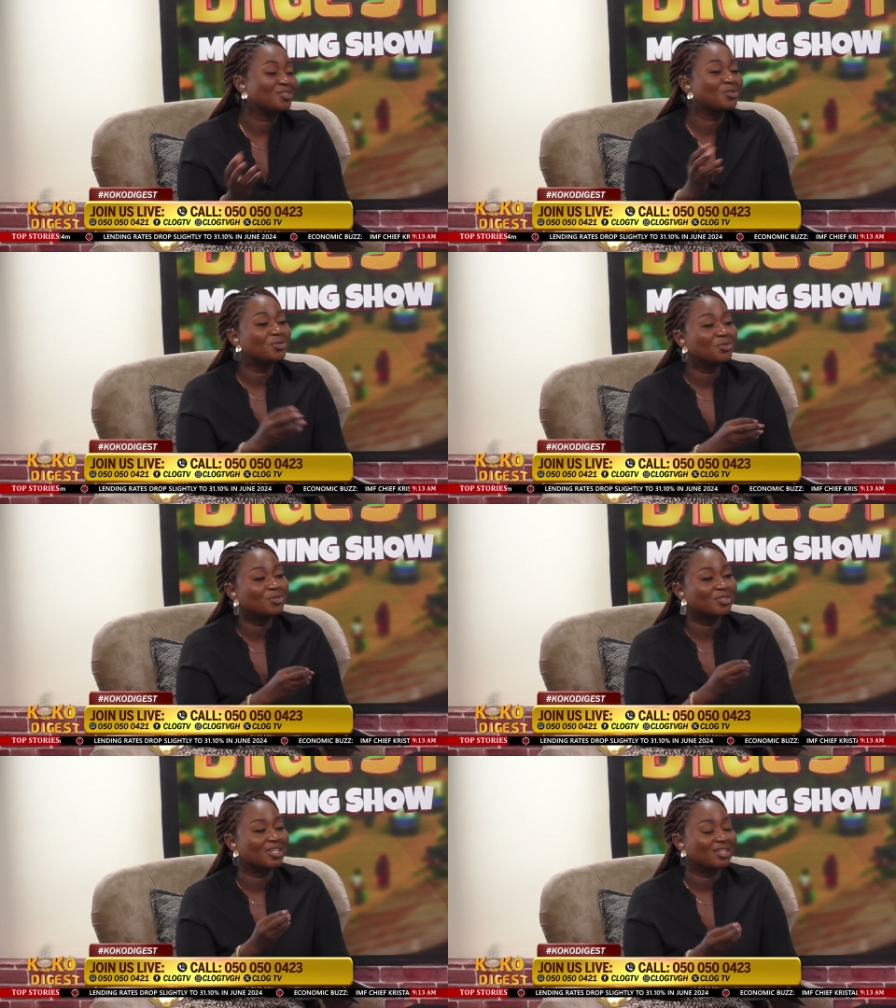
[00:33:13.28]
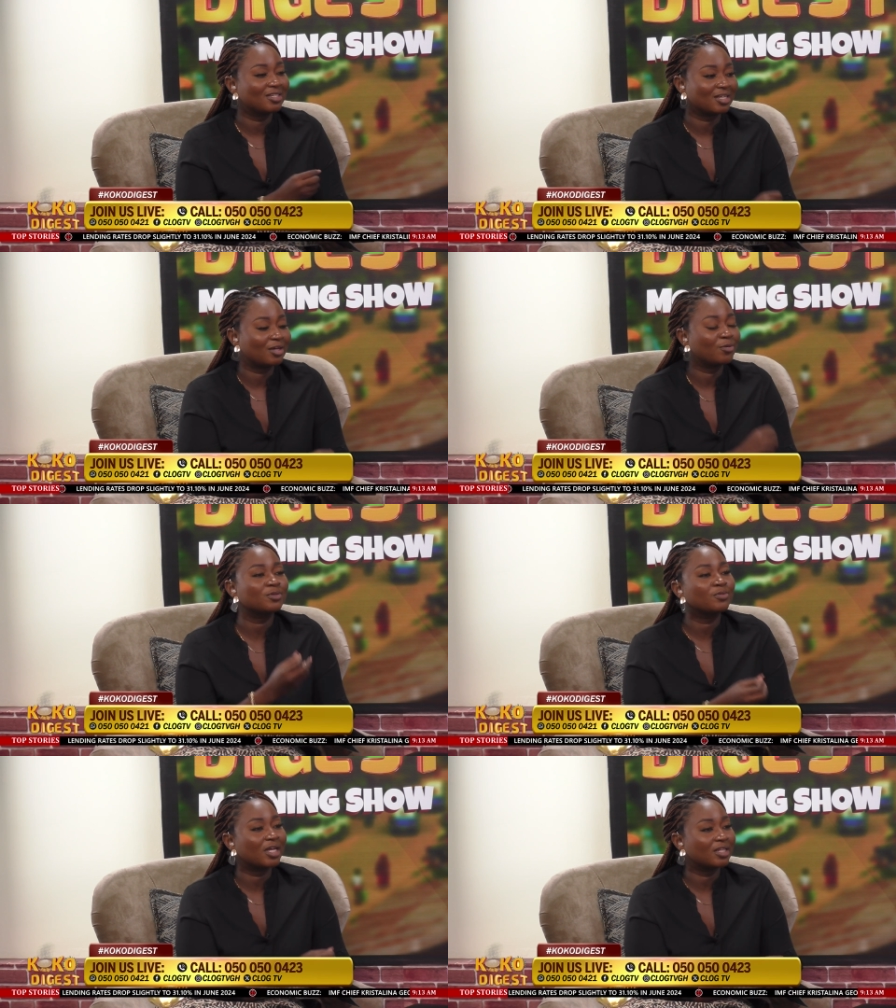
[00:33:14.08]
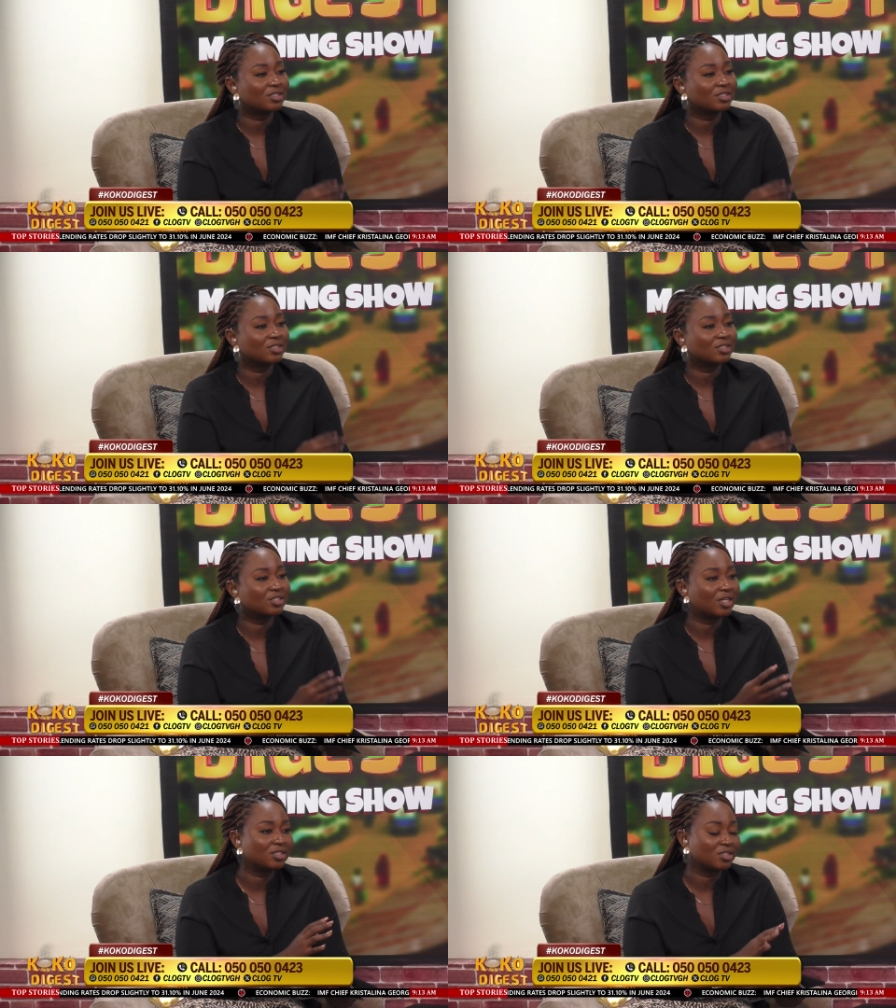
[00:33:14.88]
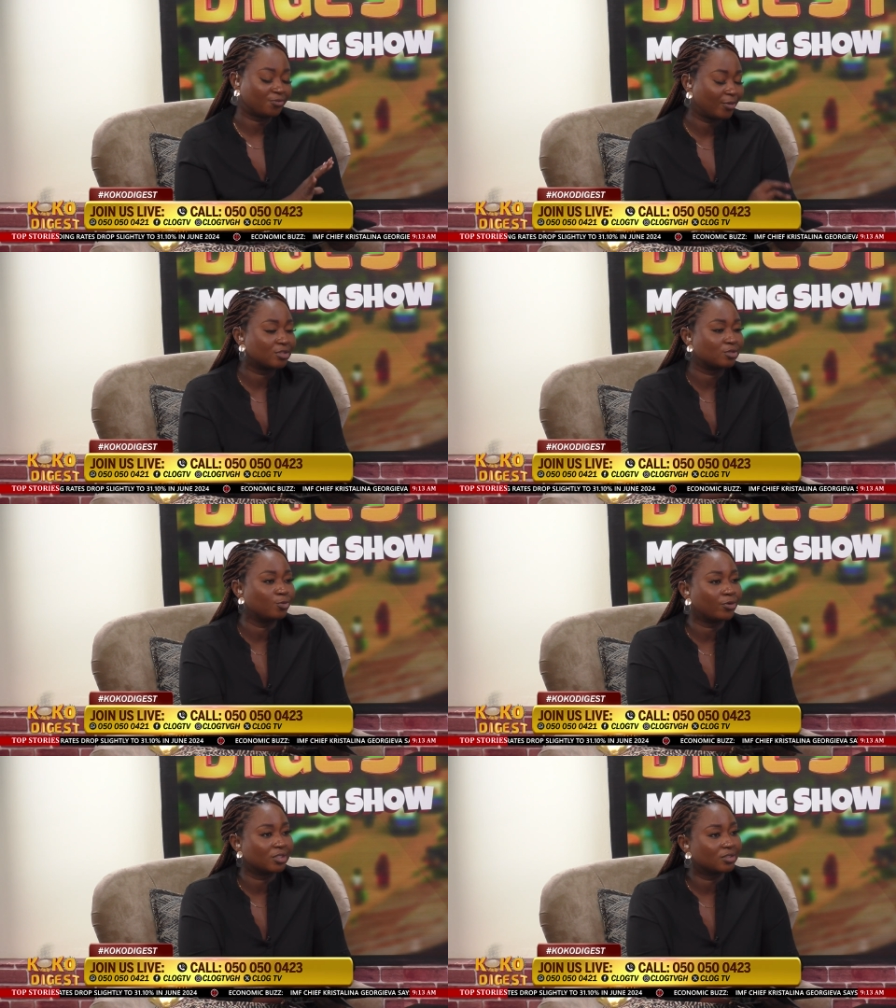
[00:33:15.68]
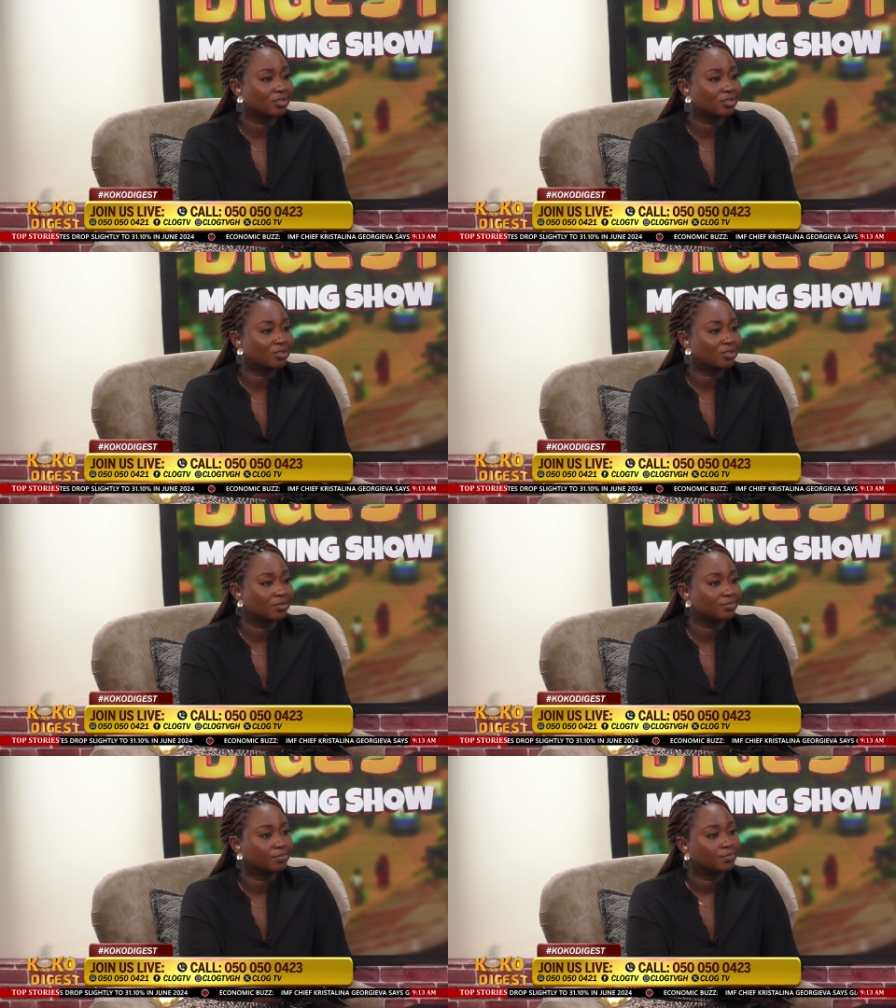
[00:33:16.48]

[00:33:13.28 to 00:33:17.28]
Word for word: schools and things yeah. like that, what are some of the other challenges for the Back to School project?